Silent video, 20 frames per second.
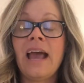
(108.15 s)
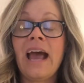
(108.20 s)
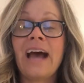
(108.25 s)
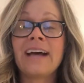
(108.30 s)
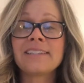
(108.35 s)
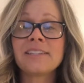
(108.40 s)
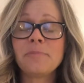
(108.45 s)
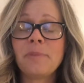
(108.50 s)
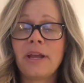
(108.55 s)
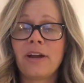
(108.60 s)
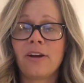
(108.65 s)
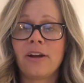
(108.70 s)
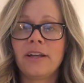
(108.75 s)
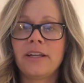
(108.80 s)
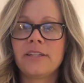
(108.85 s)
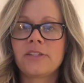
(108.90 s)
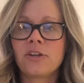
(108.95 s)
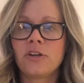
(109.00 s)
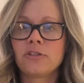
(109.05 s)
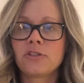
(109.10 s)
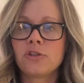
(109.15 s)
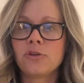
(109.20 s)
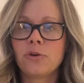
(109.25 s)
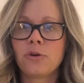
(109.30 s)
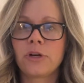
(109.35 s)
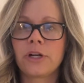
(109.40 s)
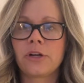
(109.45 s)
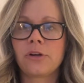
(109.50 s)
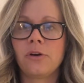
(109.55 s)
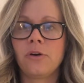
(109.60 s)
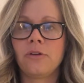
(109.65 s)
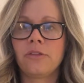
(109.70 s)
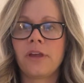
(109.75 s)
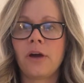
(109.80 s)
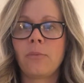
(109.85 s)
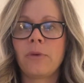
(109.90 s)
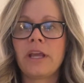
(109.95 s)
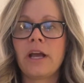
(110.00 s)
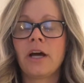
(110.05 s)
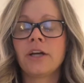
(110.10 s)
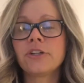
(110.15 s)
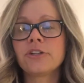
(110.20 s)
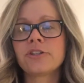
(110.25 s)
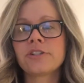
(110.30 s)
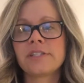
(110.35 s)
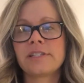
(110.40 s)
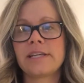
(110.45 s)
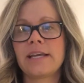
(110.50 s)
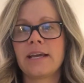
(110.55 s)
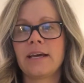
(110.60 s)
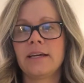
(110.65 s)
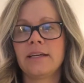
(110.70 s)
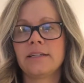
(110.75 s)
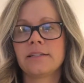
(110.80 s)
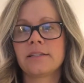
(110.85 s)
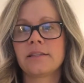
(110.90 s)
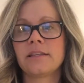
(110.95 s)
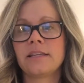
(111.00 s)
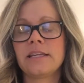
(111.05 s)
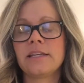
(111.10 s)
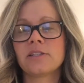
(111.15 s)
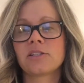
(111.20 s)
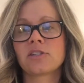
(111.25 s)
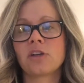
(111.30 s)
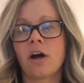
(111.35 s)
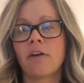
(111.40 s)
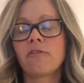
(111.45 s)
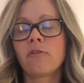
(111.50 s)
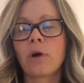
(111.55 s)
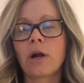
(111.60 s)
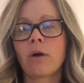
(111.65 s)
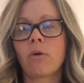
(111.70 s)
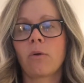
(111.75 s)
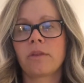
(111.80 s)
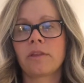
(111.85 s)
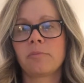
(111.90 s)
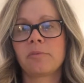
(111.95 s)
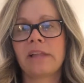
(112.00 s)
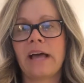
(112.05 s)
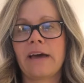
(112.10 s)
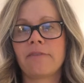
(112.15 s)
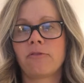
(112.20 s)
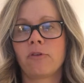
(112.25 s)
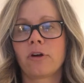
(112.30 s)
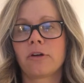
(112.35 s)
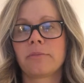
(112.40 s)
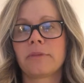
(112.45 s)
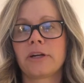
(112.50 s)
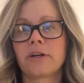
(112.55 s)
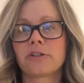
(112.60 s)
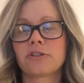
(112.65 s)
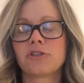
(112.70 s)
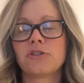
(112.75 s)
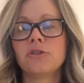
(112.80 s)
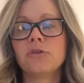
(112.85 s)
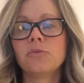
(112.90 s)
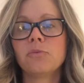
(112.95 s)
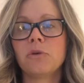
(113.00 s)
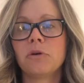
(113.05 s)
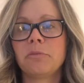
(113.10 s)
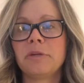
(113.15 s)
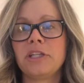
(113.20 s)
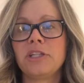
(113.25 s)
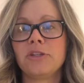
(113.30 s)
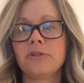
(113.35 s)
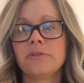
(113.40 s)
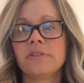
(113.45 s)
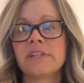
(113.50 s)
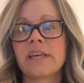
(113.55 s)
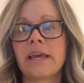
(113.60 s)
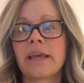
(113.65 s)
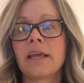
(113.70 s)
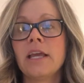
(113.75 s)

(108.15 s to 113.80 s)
As a parent, it's also critical that we understand the software or the platform that our student will be using